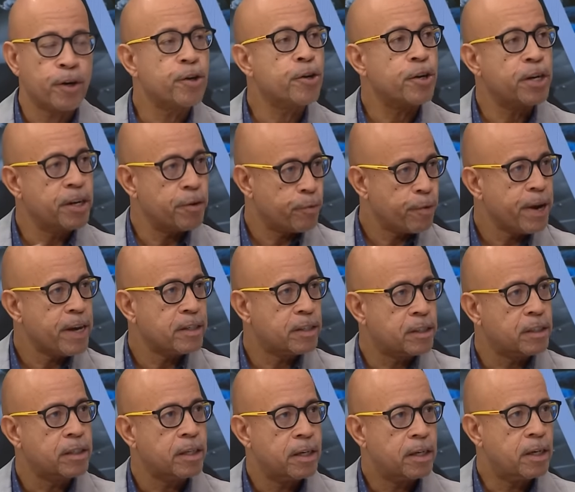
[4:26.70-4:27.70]
early
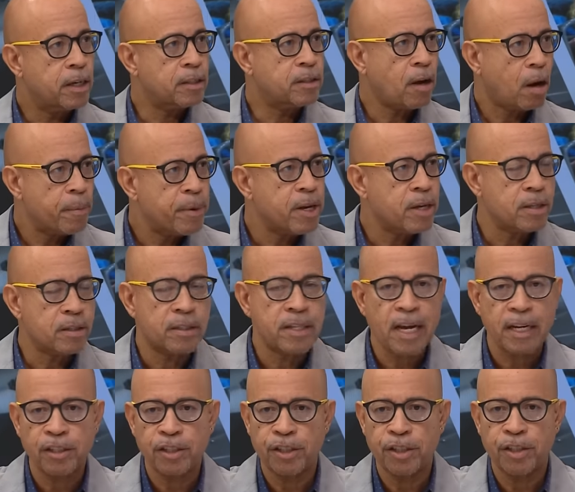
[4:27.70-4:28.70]
race dominance
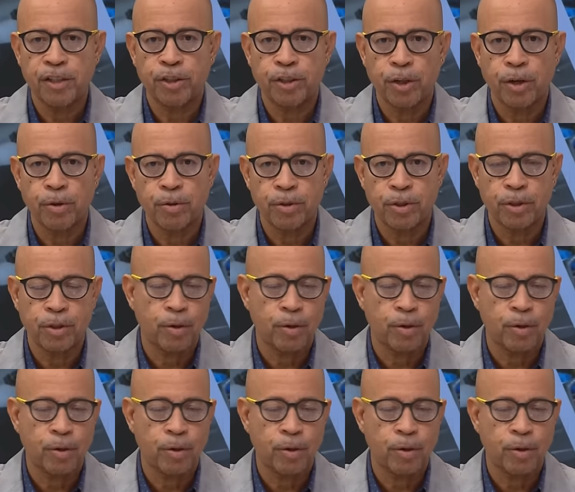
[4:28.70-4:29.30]
that she shows.